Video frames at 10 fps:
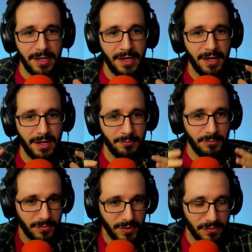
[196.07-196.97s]

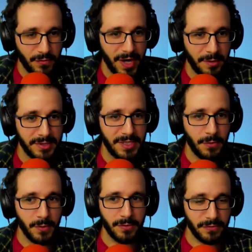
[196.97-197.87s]
the fragment
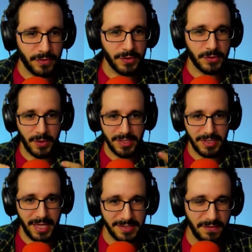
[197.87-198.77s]
that we refer to
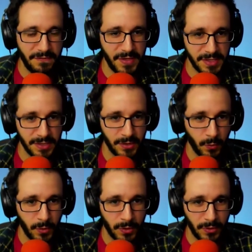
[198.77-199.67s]
as the physical
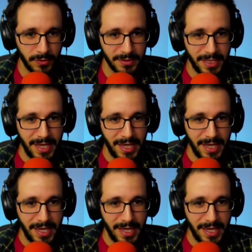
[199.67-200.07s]
world.